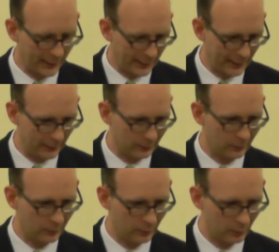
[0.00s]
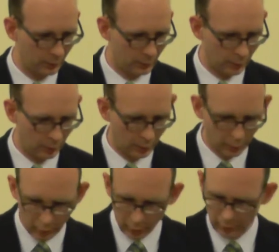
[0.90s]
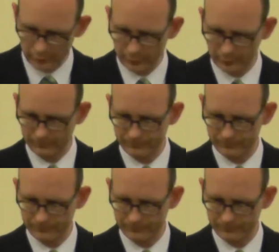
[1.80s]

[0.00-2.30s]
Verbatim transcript: a harlot.